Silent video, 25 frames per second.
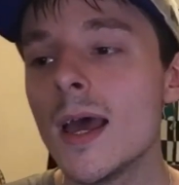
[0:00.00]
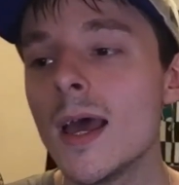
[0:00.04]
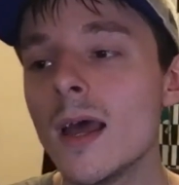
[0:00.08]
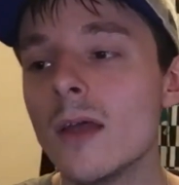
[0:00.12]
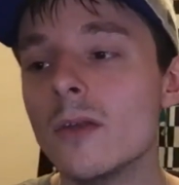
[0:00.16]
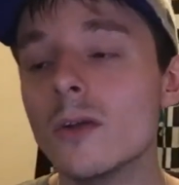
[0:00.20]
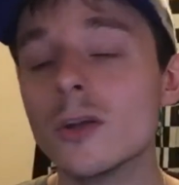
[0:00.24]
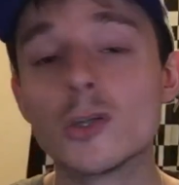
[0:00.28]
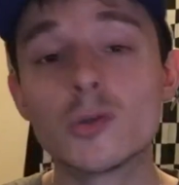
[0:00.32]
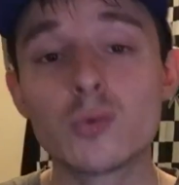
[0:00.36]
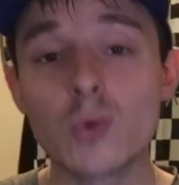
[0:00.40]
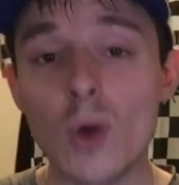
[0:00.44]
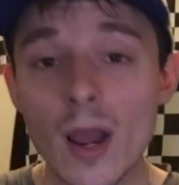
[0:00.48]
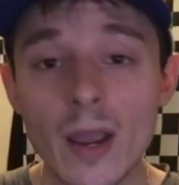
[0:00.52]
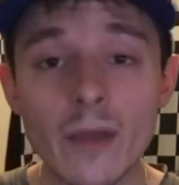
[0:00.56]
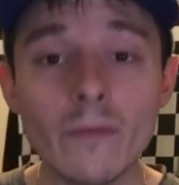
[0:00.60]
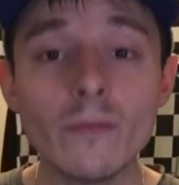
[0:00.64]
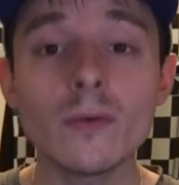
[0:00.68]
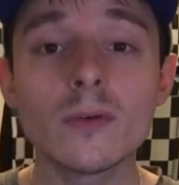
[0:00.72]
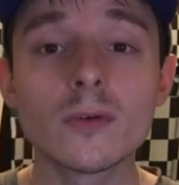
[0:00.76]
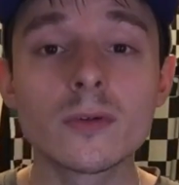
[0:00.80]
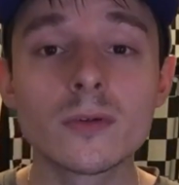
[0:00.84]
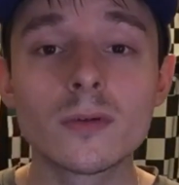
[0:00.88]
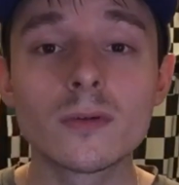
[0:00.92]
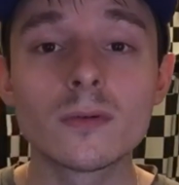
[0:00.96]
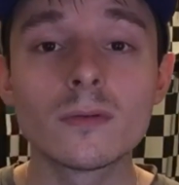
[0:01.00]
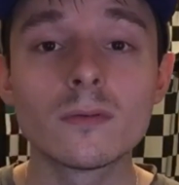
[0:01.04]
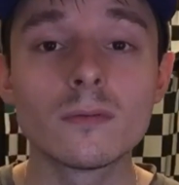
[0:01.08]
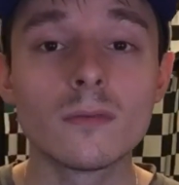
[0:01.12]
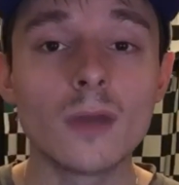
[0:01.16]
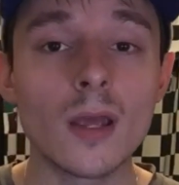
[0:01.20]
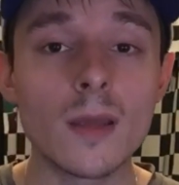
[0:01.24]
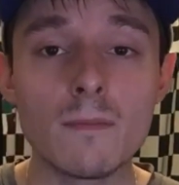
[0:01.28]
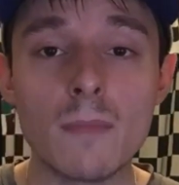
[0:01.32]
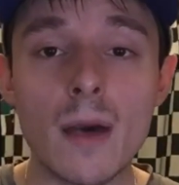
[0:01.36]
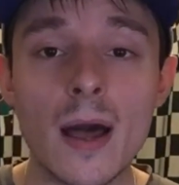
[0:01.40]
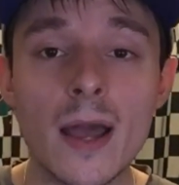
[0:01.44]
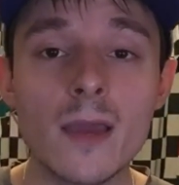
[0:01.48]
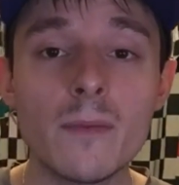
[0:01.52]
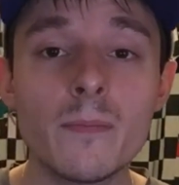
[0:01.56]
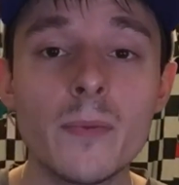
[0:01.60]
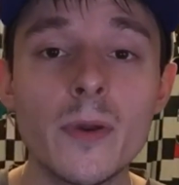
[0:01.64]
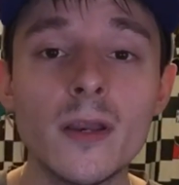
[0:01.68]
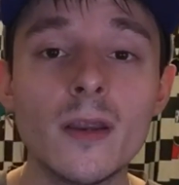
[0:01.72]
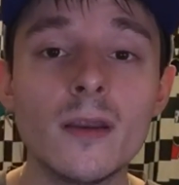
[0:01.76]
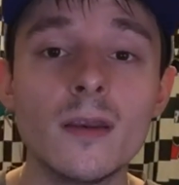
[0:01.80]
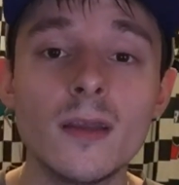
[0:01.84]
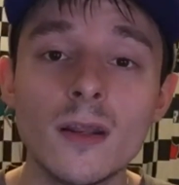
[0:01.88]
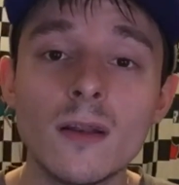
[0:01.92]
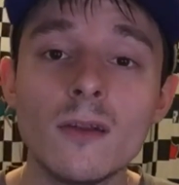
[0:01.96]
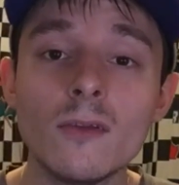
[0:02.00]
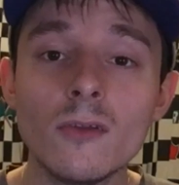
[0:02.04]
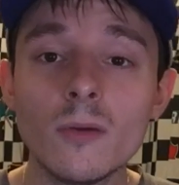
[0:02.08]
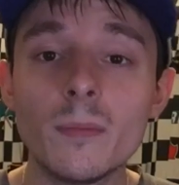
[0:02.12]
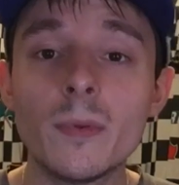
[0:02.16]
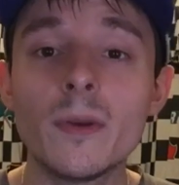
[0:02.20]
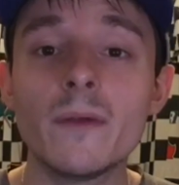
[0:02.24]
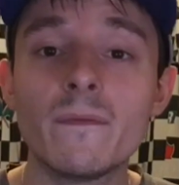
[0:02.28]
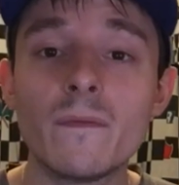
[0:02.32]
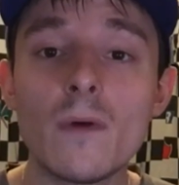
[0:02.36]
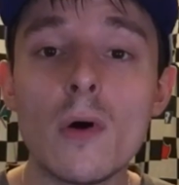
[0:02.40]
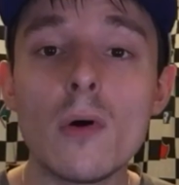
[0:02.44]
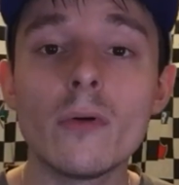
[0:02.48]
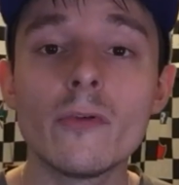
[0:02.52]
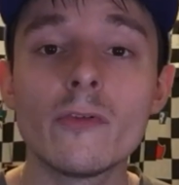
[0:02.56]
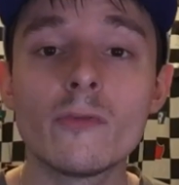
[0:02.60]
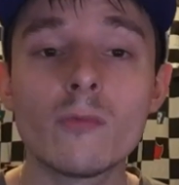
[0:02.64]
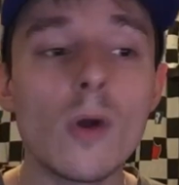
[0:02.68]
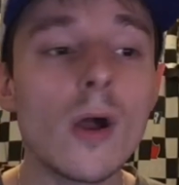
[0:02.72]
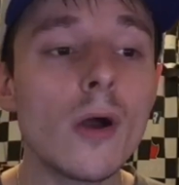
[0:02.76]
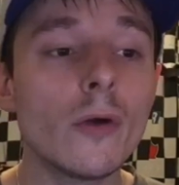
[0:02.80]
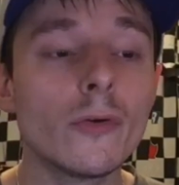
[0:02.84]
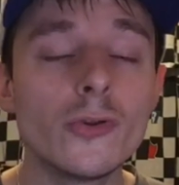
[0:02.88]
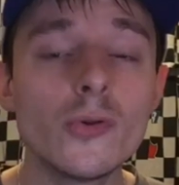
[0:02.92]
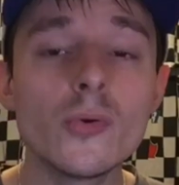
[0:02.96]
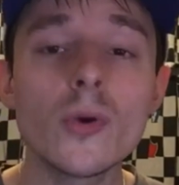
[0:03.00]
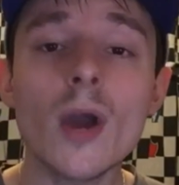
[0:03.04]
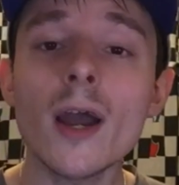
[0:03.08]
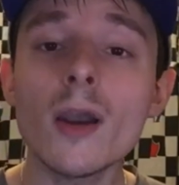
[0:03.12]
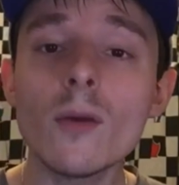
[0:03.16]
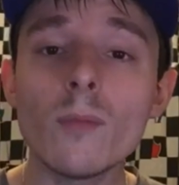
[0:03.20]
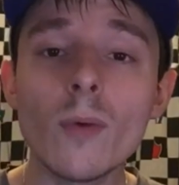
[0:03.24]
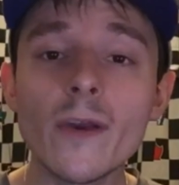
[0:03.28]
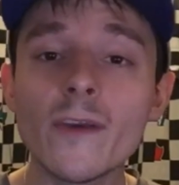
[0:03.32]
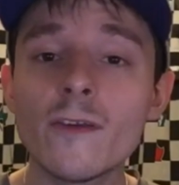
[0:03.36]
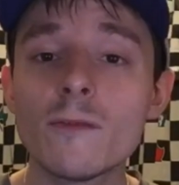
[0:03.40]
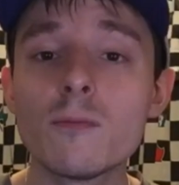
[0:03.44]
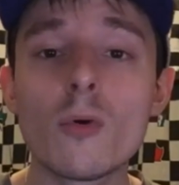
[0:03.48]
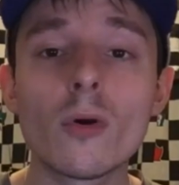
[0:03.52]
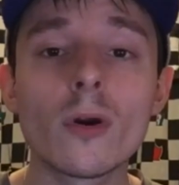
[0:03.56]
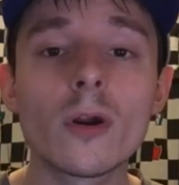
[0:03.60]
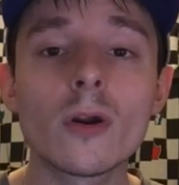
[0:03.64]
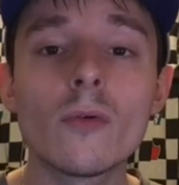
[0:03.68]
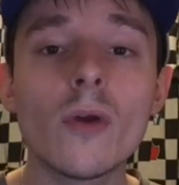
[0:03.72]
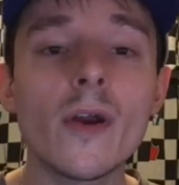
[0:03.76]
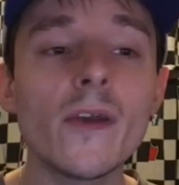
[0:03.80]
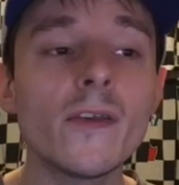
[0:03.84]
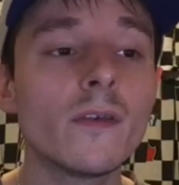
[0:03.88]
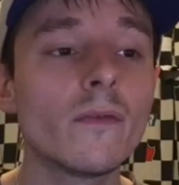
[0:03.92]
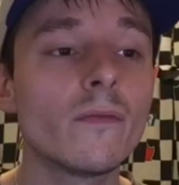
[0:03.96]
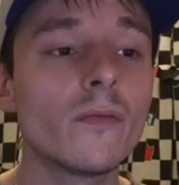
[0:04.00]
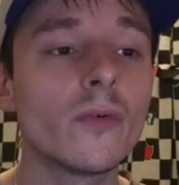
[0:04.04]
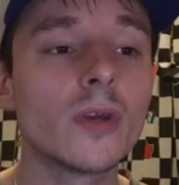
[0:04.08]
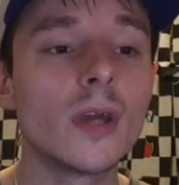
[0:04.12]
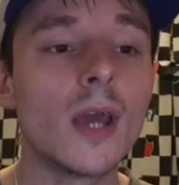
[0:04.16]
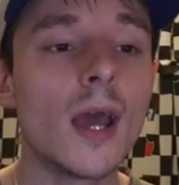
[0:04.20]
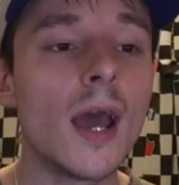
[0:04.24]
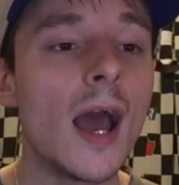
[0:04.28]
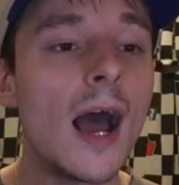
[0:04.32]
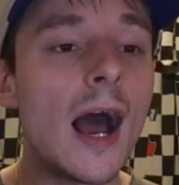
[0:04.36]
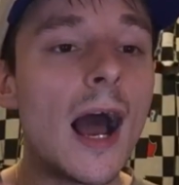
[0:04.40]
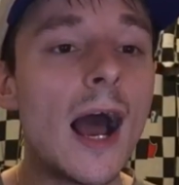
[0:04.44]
the drivers, in my opinion, need a little bit of fault as well. You got to race more aggressively.